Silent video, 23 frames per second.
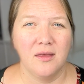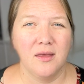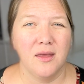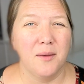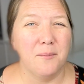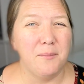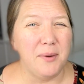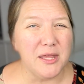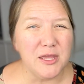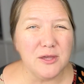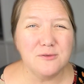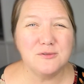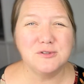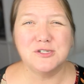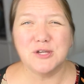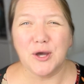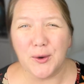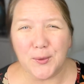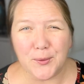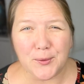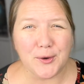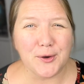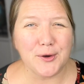But you
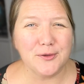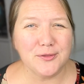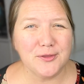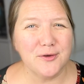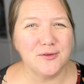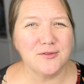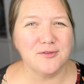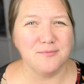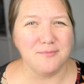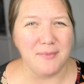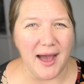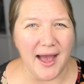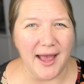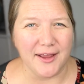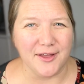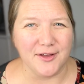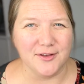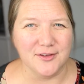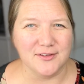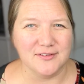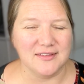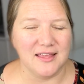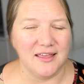don't earn those
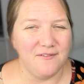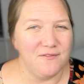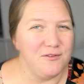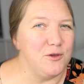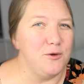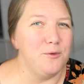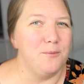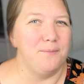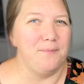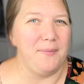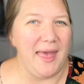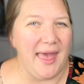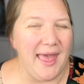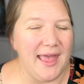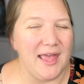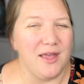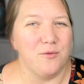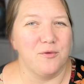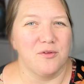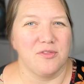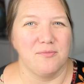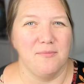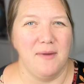miles if you pay
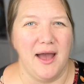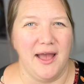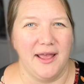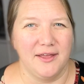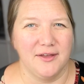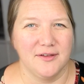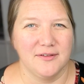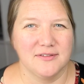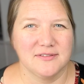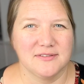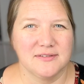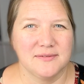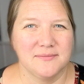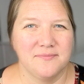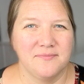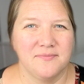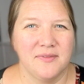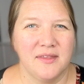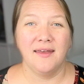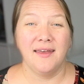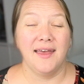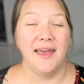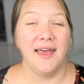with miles.
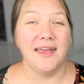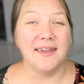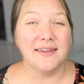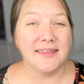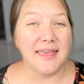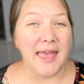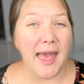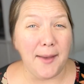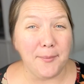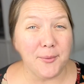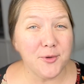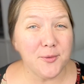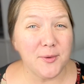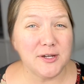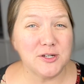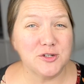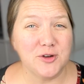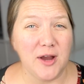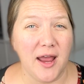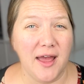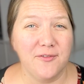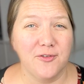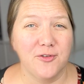And Capital One
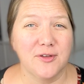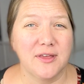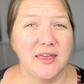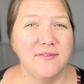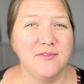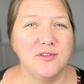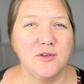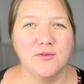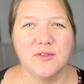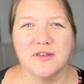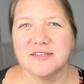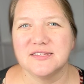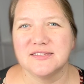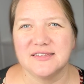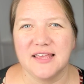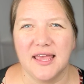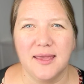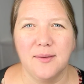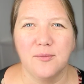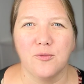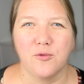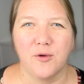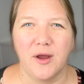Travel gives you the
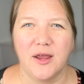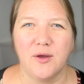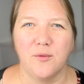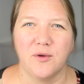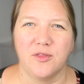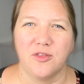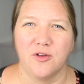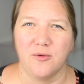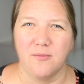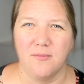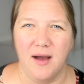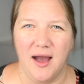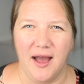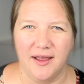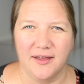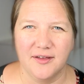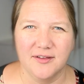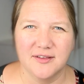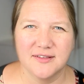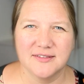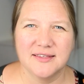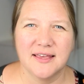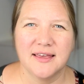same rate with your
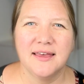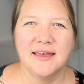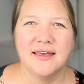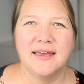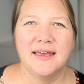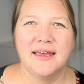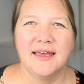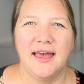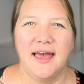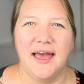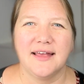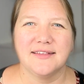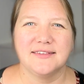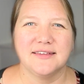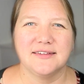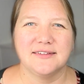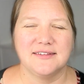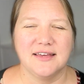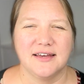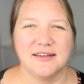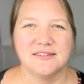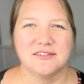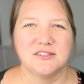miles as it
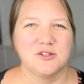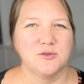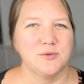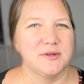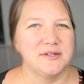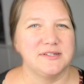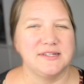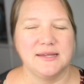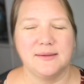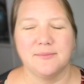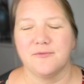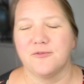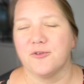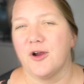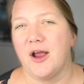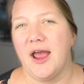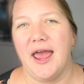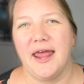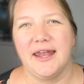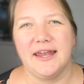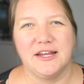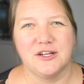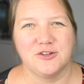does to redeem for
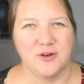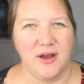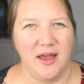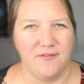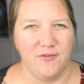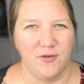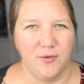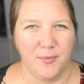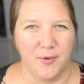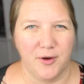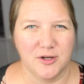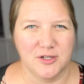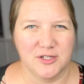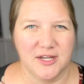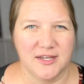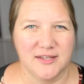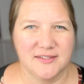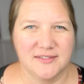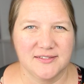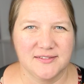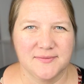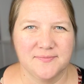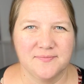any travel
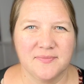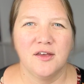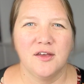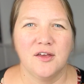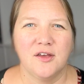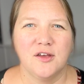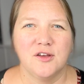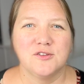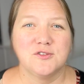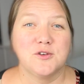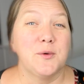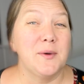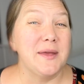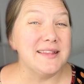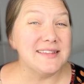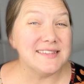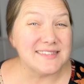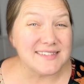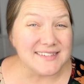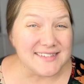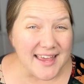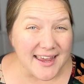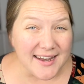purchase. So
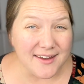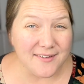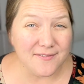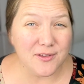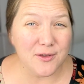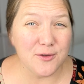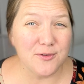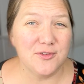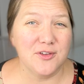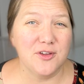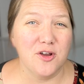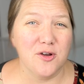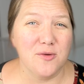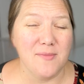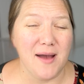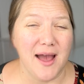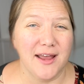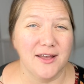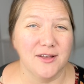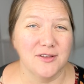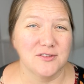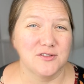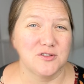instead of using your
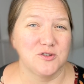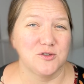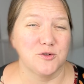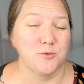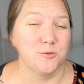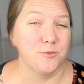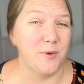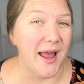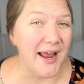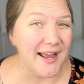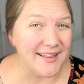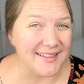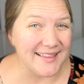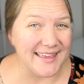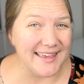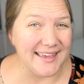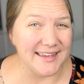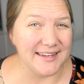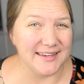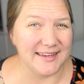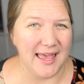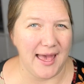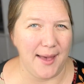miles directly
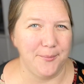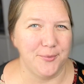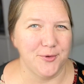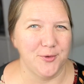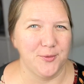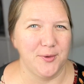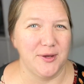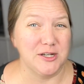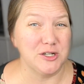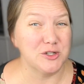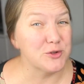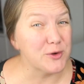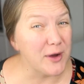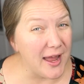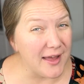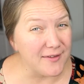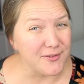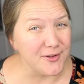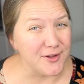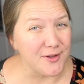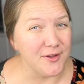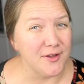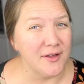in Capital One
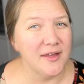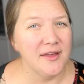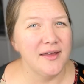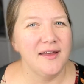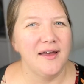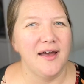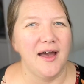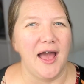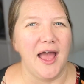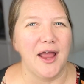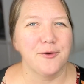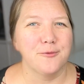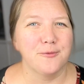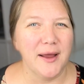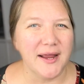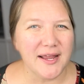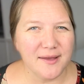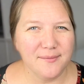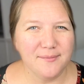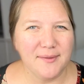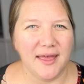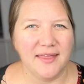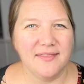Travel, I
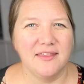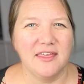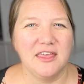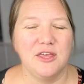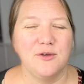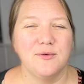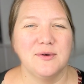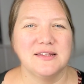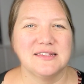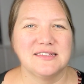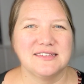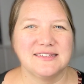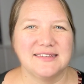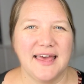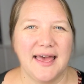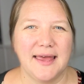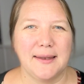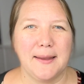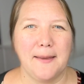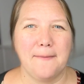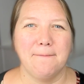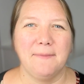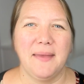recommend that you
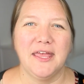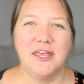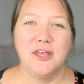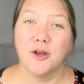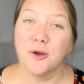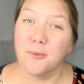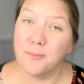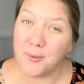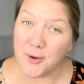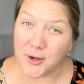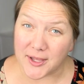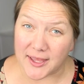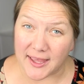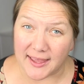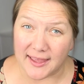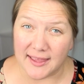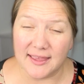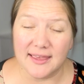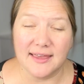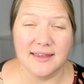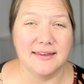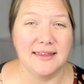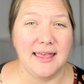instead make your
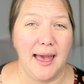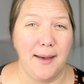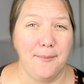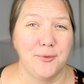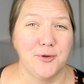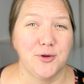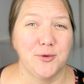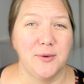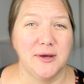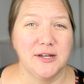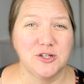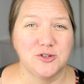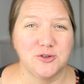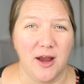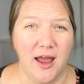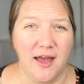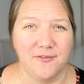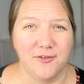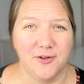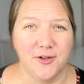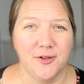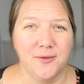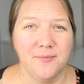booking in Capital One
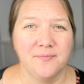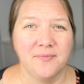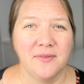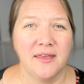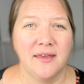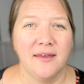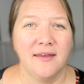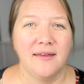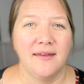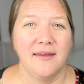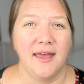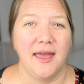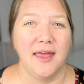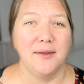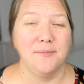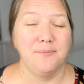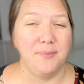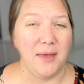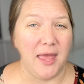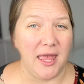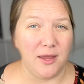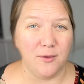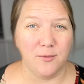Travel and
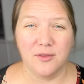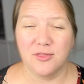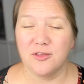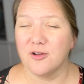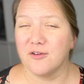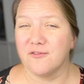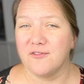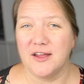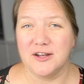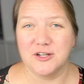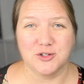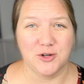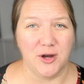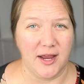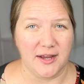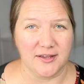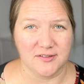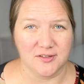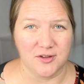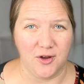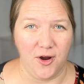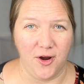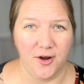pay with your Venture
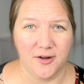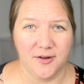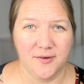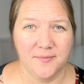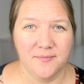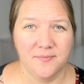X card.